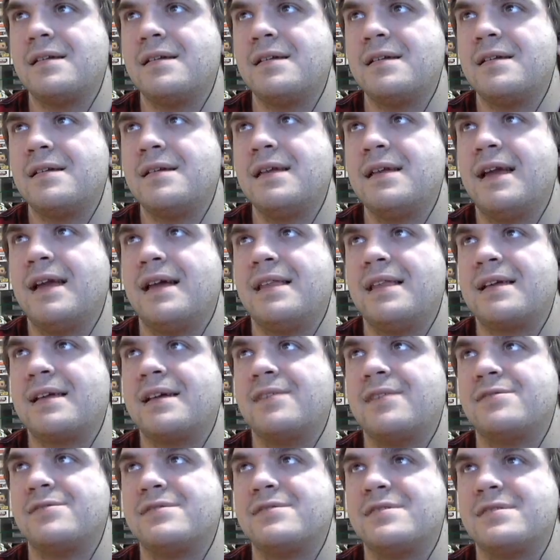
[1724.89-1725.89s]
Yeah,
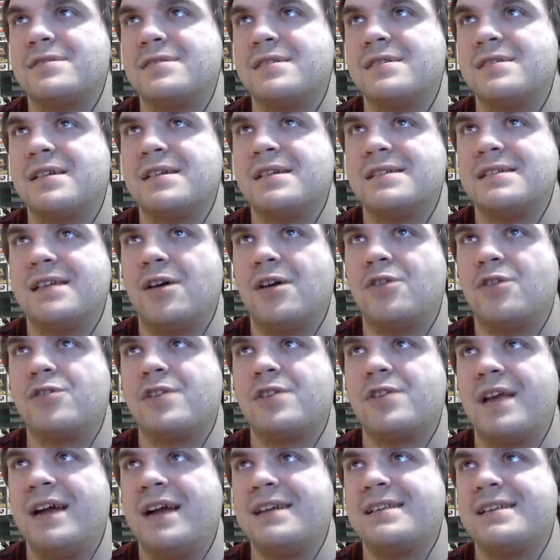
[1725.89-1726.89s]
like I was gonna say, Ogre
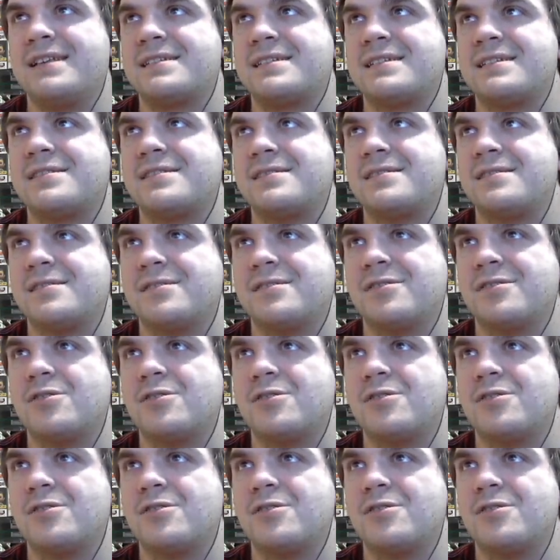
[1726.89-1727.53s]
Tactics